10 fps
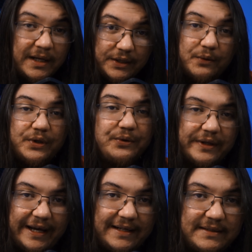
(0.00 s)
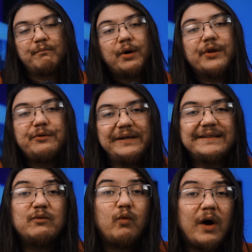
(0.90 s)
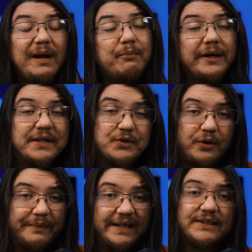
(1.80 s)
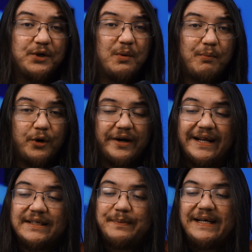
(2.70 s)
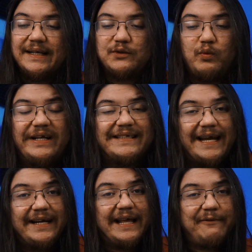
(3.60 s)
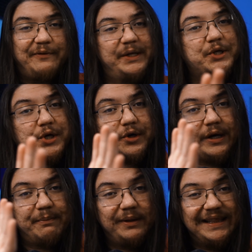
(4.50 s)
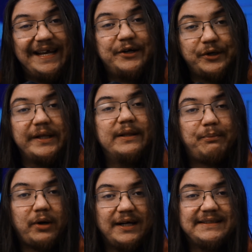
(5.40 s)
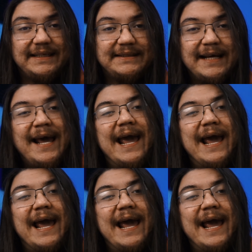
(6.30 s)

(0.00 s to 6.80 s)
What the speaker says: Don't do that. Part of the reason why brainstorming is so important is because we take that feature creep later in the process